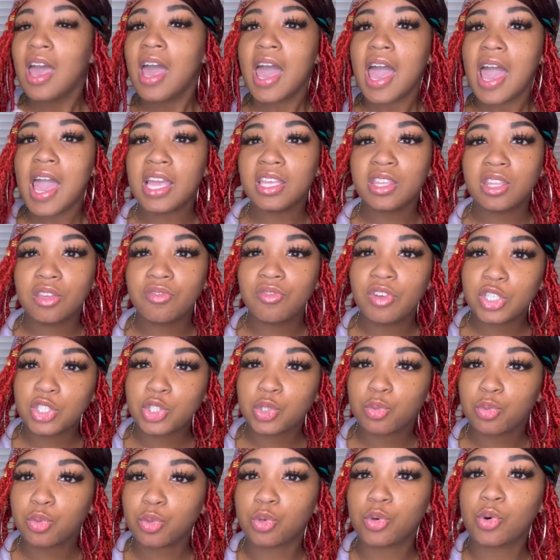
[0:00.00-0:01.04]

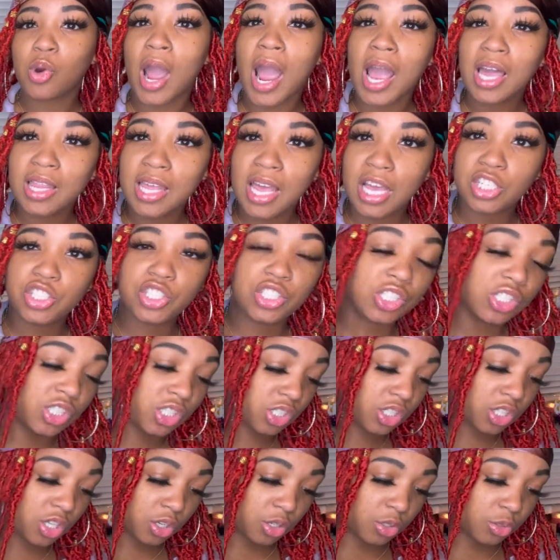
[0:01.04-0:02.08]
individual eyelashes.
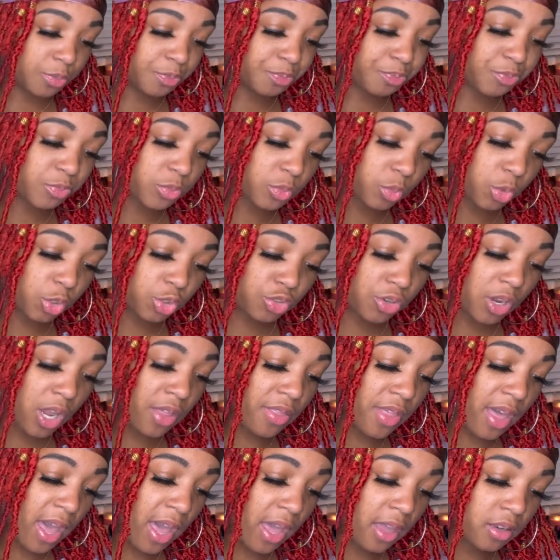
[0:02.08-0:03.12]
So we'll try
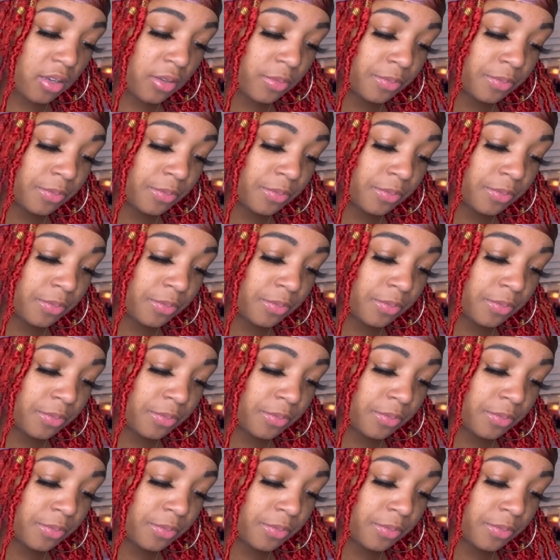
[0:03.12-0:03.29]
that.